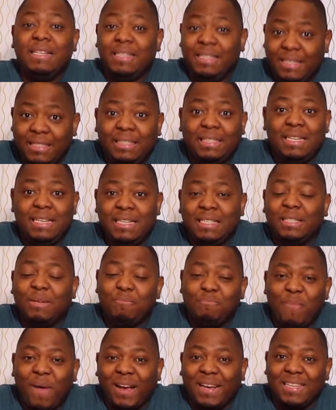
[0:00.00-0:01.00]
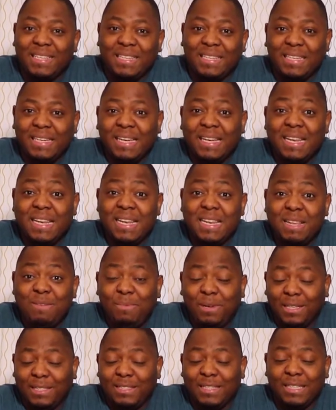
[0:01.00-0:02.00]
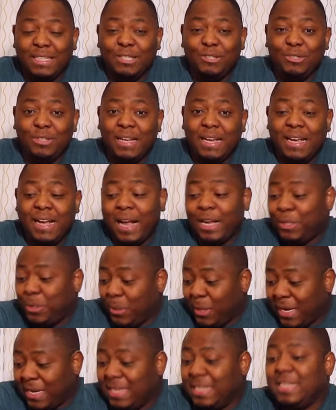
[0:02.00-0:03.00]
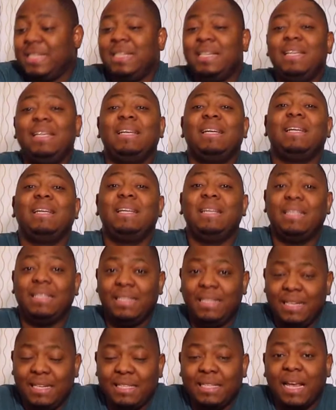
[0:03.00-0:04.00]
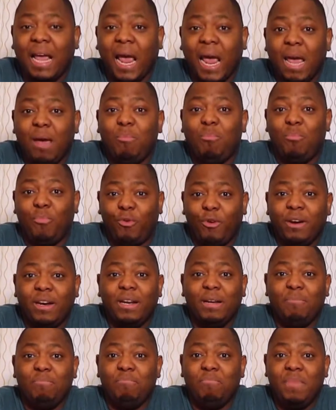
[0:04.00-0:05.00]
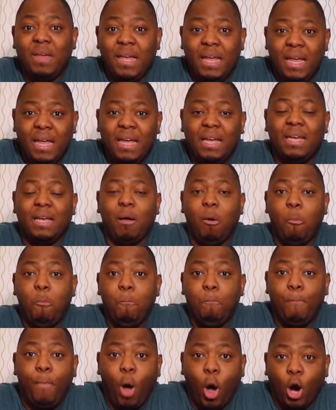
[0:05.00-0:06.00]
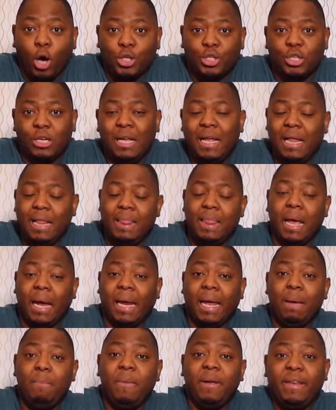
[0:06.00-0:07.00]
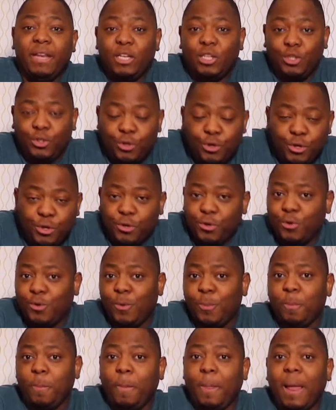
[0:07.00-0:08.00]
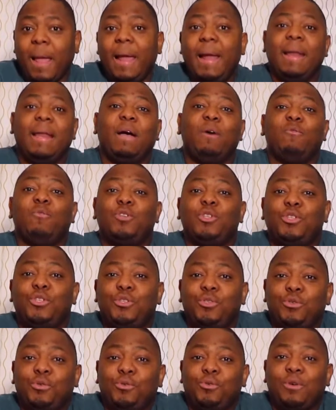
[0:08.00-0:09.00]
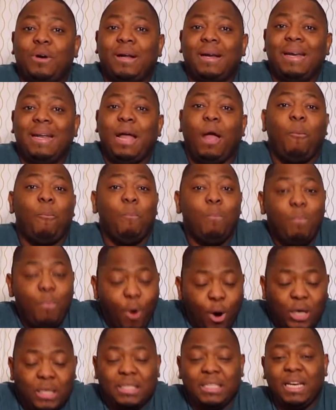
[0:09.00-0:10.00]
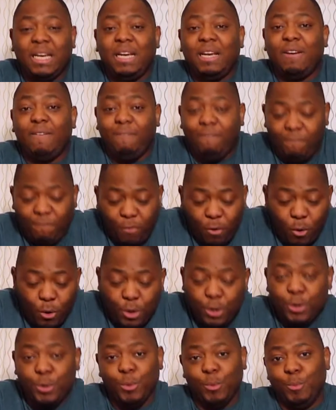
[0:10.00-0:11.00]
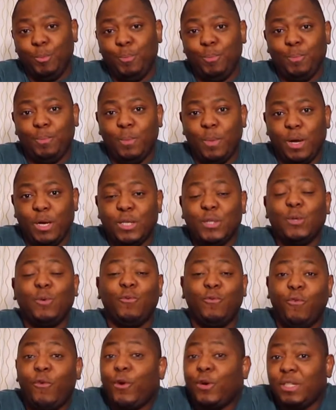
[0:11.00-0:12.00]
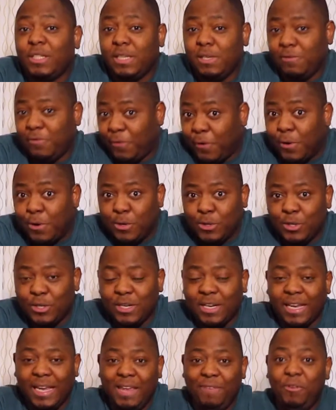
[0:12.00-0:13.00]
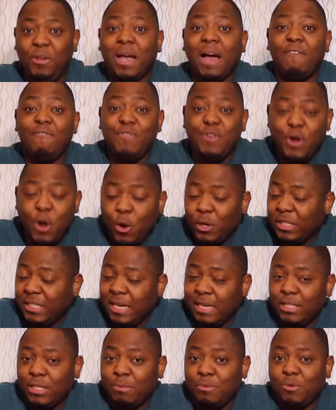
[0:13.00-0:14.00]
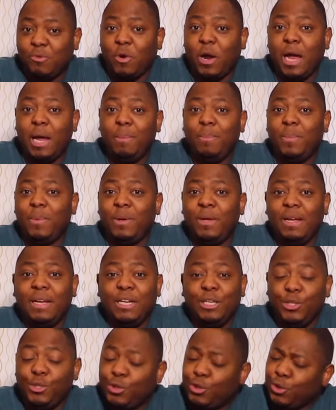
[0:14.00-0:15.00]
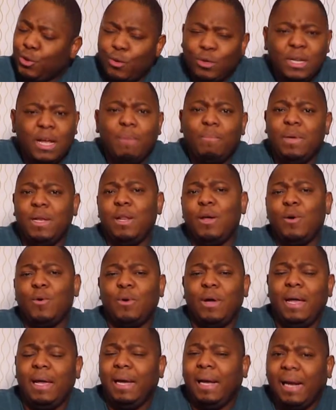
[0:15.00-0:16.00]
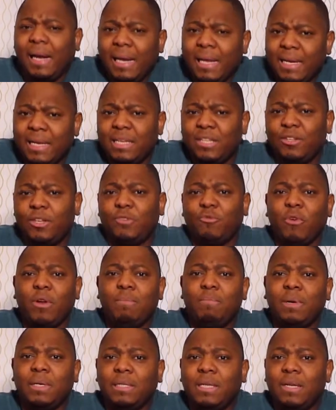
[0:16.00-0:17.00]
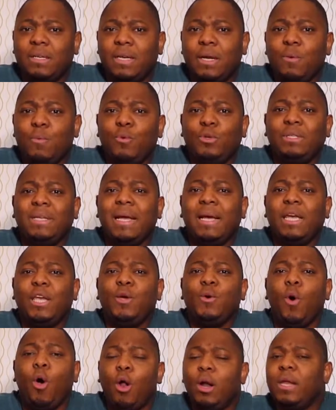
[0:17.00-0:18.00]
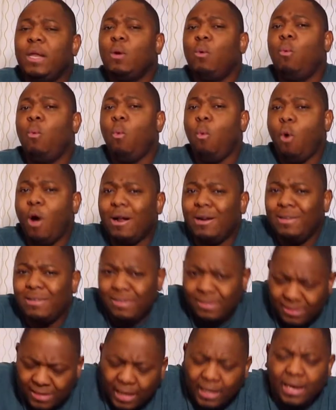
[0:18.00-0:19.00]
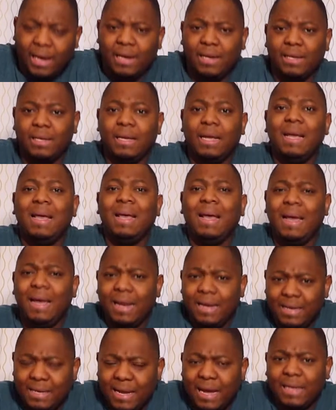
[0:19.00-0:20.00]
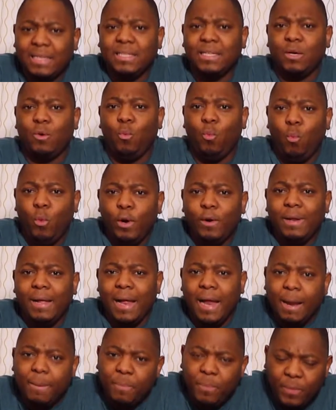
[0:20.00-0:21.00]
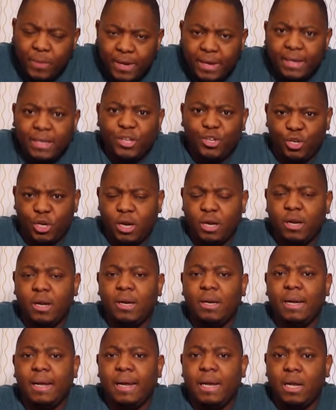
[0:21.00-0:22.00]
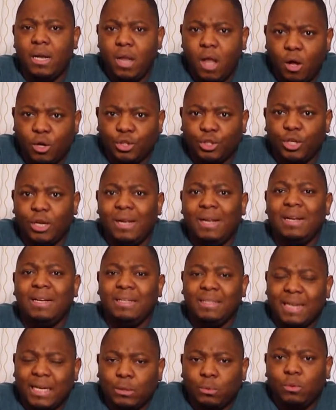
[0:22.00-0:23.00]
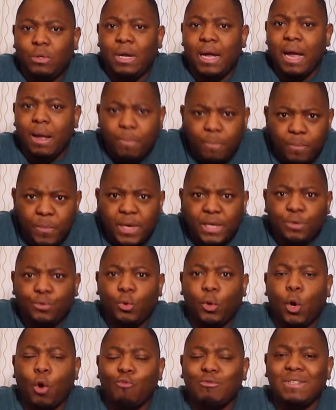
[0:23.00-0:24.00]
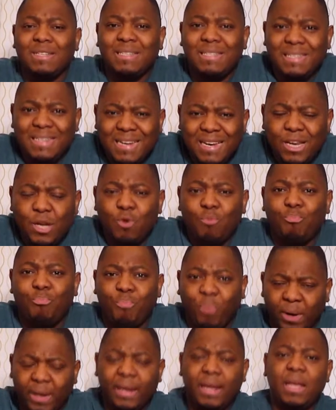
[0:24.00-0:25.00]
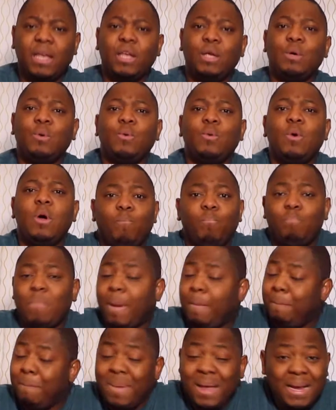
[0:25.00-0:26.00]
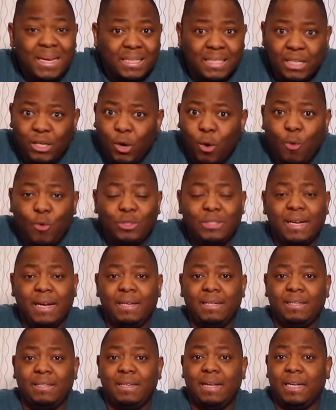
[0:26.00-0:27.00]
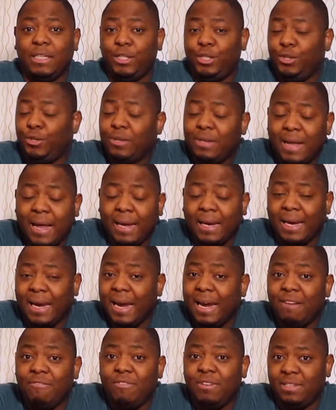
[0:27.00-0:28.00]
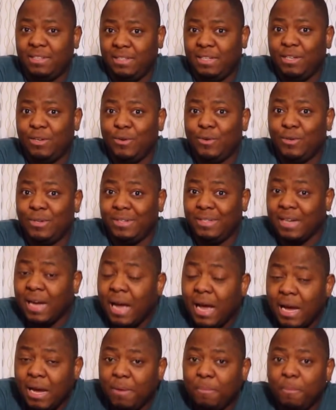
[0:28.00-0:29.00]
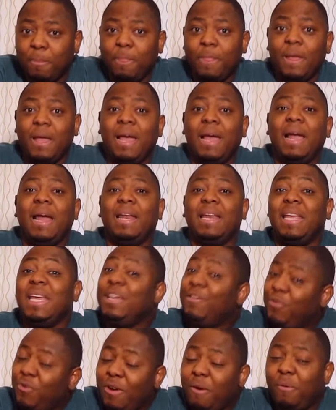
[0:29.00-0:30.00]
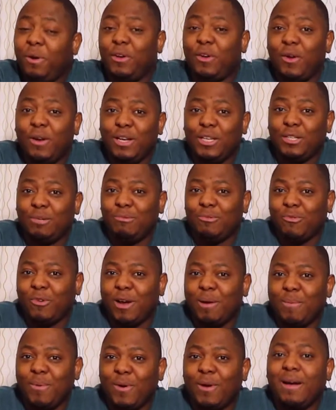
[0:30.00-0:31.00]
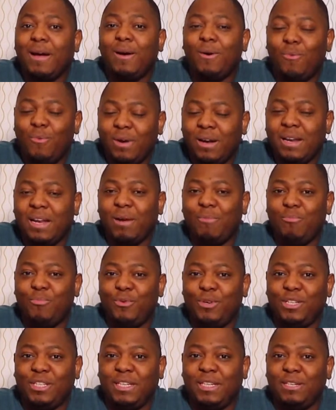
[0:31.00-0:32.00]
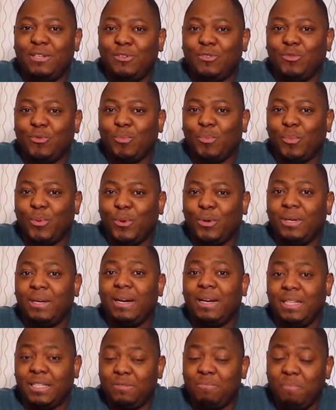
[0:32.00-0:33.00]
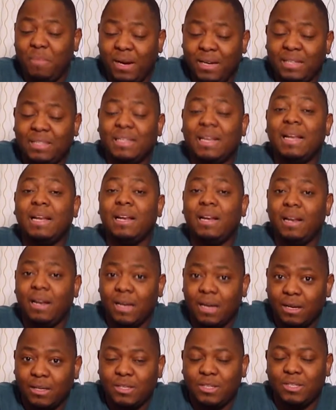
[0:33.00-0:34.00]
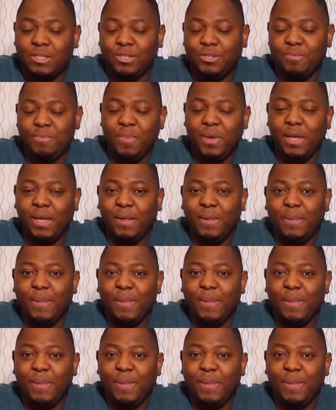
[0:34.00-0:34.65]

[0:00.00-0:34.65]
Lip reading: This is Maxilimite. Today, as you can see, this is a pretty big box that came in the studio, and I will do the unboxing for you. So first thing first, if you have not yet subscribed, just go down below and click the subscribe button. It will take you only 1 second, and that will help the channel a lot. That will help me to continue bringing you amazing content that you like every single time. And if you're a returning subscriber, I really appreciate the support. This means a lot to me.